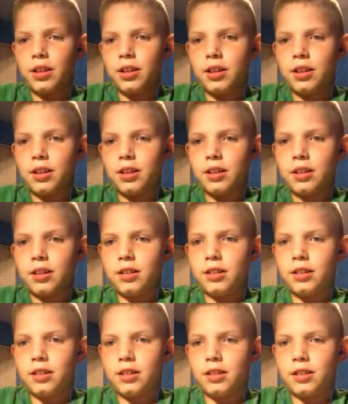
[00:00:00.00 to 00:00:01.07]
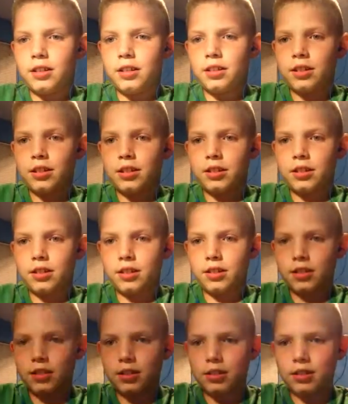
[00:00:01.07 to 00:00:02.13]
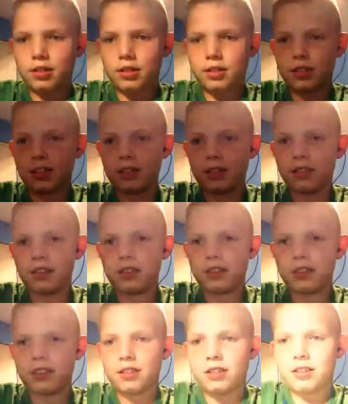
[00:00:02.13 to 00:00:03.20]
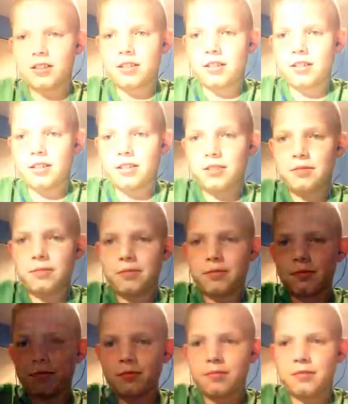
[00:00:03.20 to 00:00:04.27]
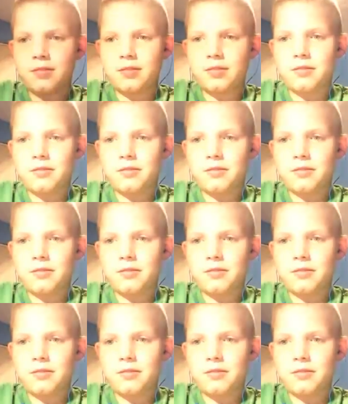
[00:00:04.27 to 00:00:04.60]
[no speech]